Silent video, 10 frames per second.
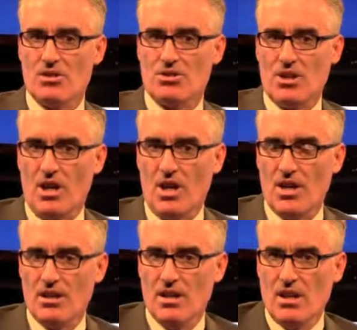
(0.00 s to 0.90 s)

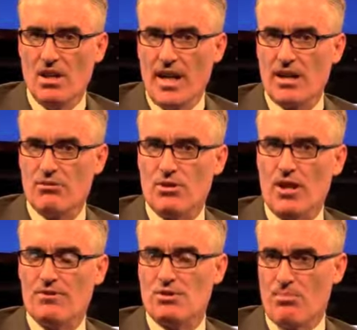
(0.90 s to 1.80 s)
Sean had a
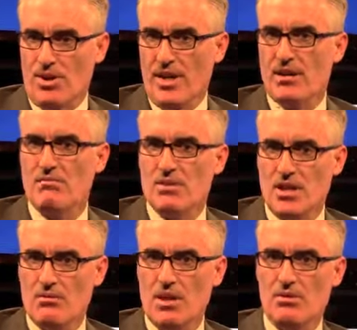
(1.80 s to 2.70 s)
rough spring.
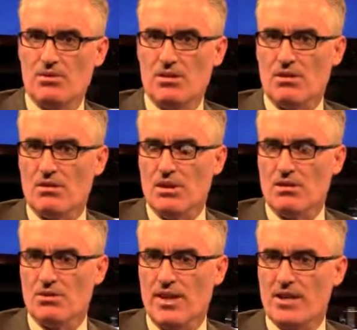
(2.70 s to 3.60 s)
He was a
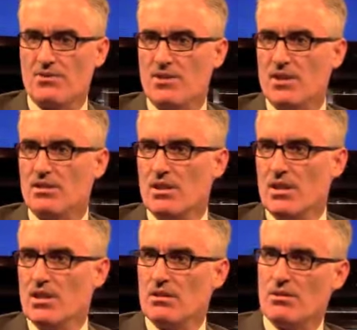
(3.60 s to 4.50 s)
transfer
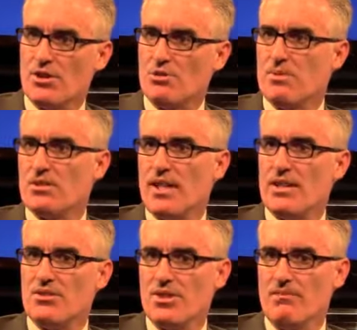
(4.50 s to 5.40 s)
at Christmas
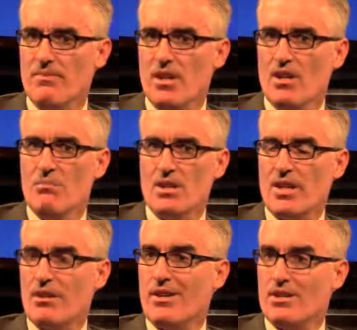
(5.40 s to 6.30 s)
last year, but
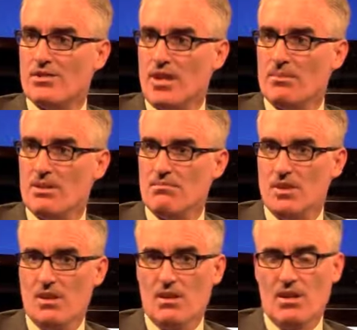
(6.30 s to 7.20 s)
he's had a great summer
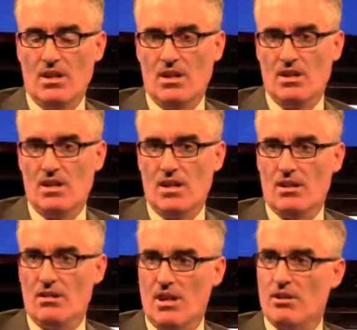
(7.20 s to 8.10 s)

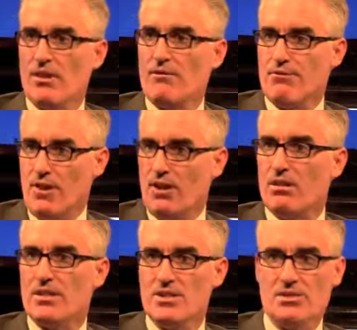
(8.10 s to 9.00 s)
and a great
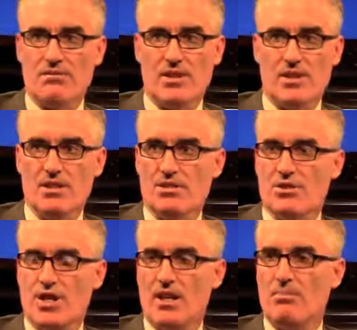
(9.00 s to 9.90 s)
fall. He's in very good
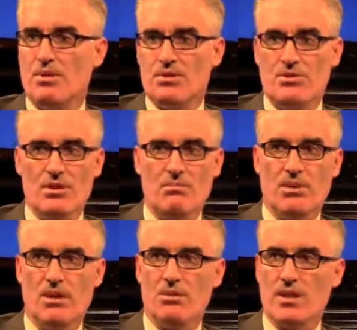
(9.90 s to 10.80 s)
shape. He's shooting the
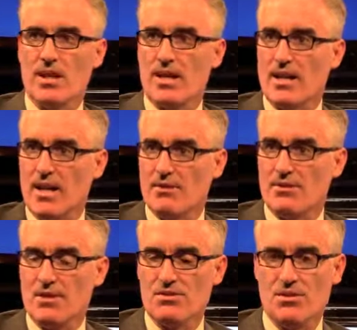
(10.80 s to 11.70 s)
ball with a lot of
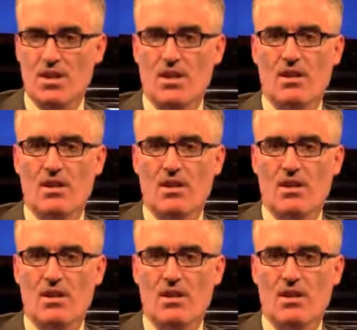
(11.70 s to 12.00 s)
confidence.